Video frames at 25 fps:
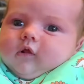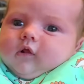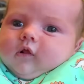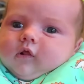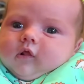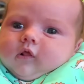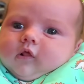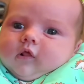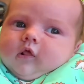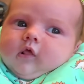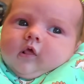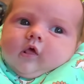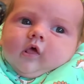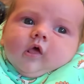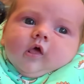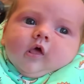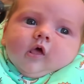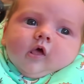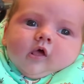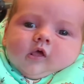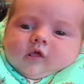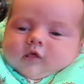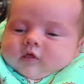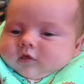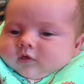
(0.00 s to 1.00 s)
to help
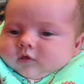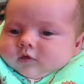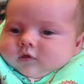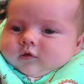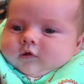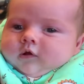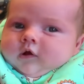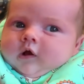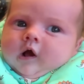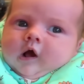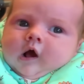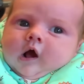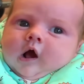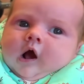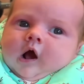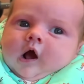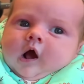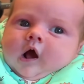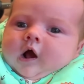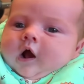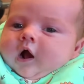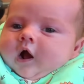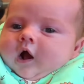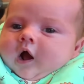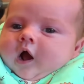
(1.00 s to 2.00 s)
make that
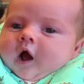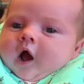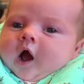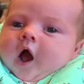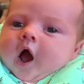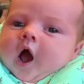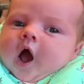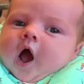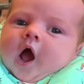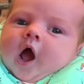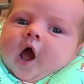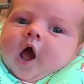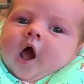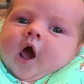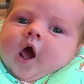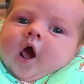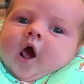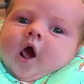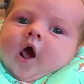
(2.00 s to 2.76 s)
feed more comfortable